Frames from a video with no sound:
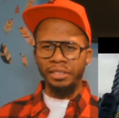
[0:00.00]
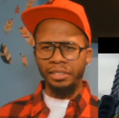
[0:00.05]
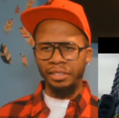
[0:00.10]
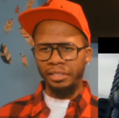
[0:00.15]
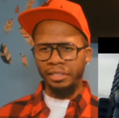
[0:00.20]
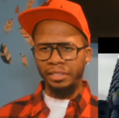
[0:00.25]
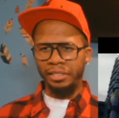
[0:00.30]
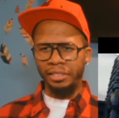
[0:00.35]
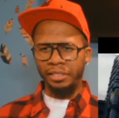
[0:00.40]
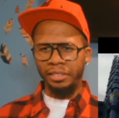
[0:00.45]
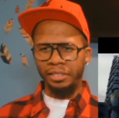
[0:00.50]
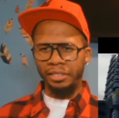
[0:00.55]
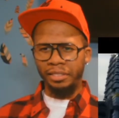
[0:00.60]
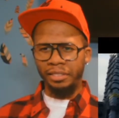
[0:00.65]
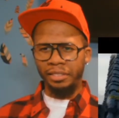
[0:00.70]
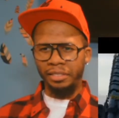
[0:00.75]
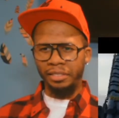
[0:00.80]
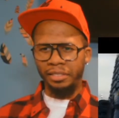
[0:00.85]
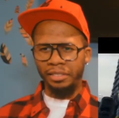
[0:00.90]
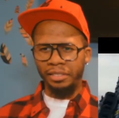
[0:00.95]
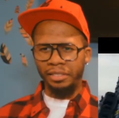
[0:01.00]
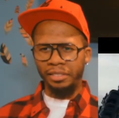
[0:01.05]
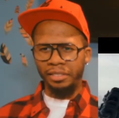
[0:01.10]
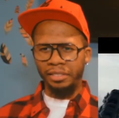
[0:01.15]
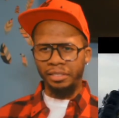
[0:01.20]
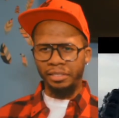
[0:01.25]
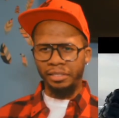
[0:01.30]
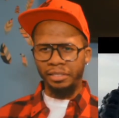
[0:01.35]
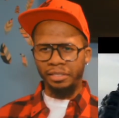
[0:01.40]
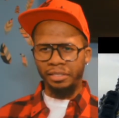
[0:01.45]

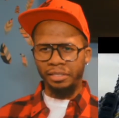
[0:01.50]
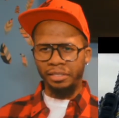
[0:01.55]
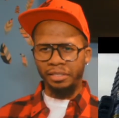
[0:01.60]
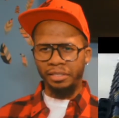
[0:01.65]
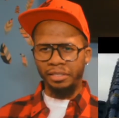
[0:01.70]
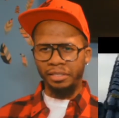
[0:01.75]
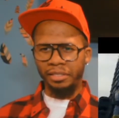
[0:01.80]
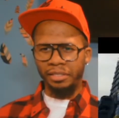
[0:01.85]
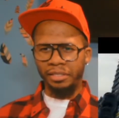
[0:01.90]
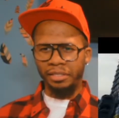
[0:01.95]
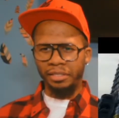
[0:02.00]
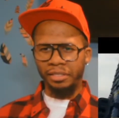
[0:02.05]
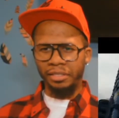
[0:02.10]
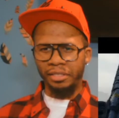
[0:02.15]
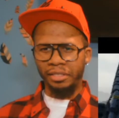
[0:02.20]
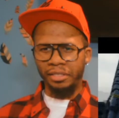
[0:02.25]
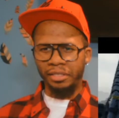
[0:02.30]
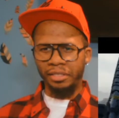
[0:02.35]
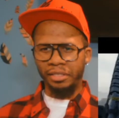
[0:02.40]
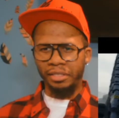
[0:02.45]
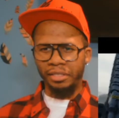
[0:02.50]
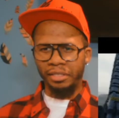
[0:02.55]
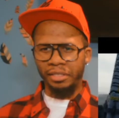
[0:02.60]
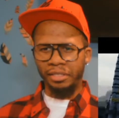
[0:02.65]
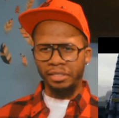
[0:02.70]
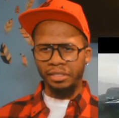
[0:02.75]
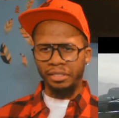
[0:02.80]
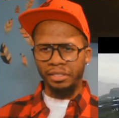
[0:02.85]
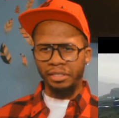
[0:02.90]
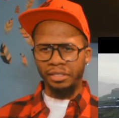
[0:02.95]

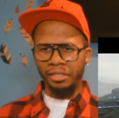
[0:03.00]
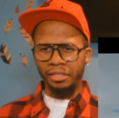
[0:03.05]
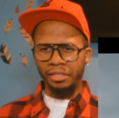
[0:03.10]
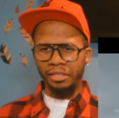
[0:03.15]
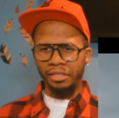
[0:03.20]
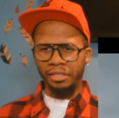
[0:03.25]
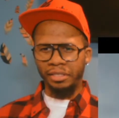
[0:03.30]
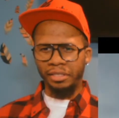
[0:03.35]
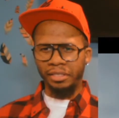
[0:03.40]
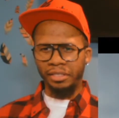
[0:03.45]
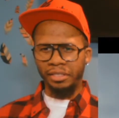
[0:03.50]
Nobody speaks.